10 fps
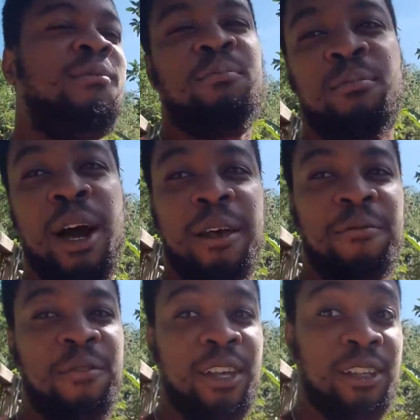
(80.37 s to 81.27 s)
By
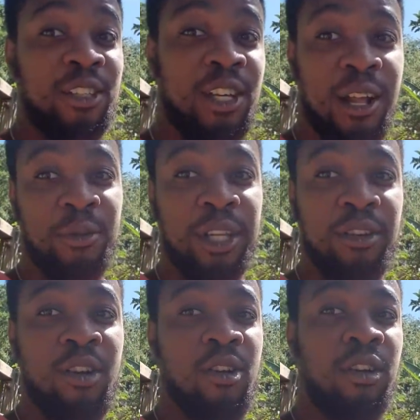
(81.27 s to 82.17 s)
faith, I shall win,
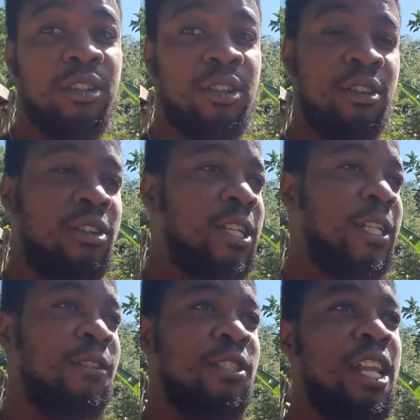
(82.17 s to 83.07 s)
though. So,
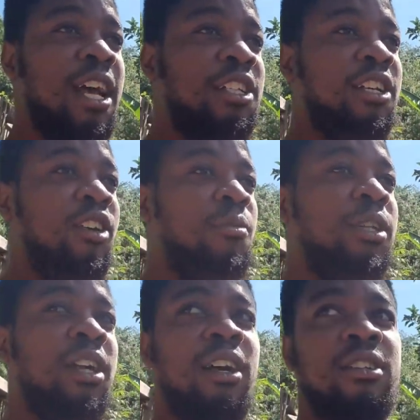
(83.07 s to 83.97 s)
just like, share, comment,
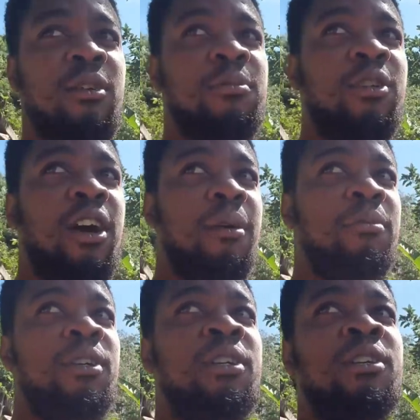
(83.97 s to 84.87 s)
and subscribe.
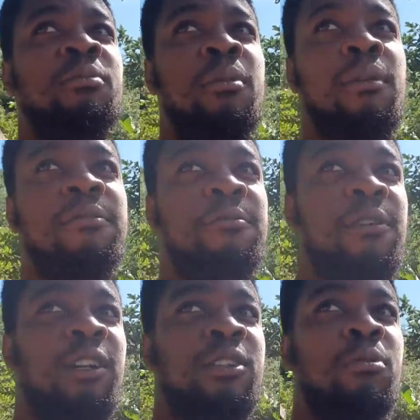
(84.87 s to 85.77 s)
I'm gonna
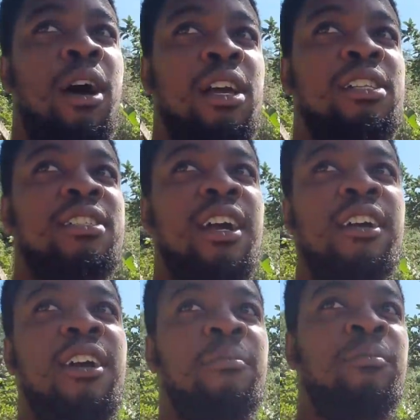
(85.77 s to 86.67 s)
follow us on
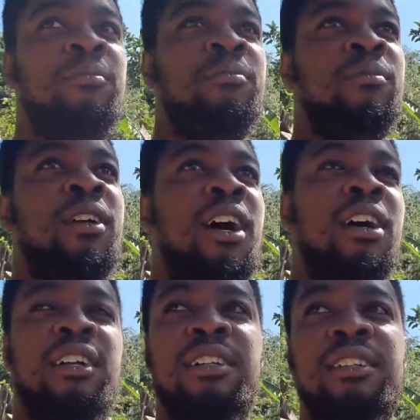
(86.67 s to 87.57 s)
Instagram.
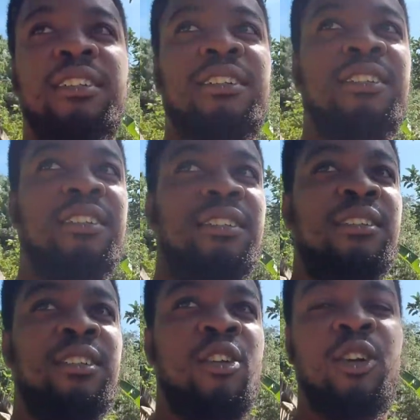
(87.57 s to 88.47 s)
And
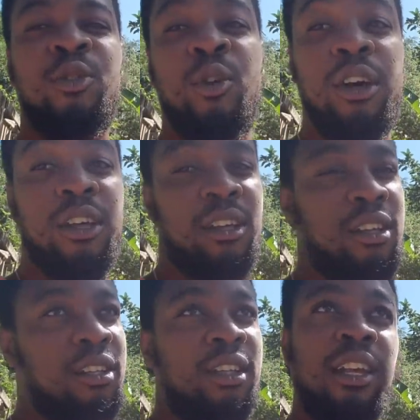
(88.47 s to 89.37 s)
you don't know,
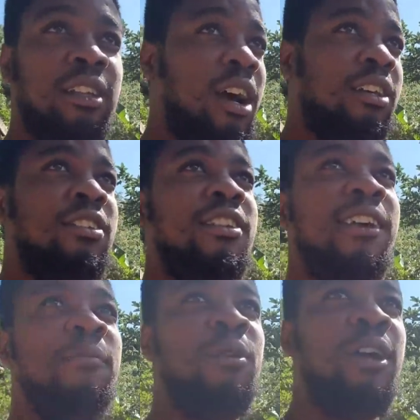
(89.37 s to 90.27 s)
TikTok,
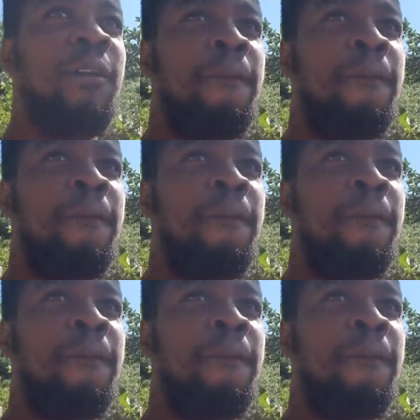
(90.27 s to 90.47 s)
same way.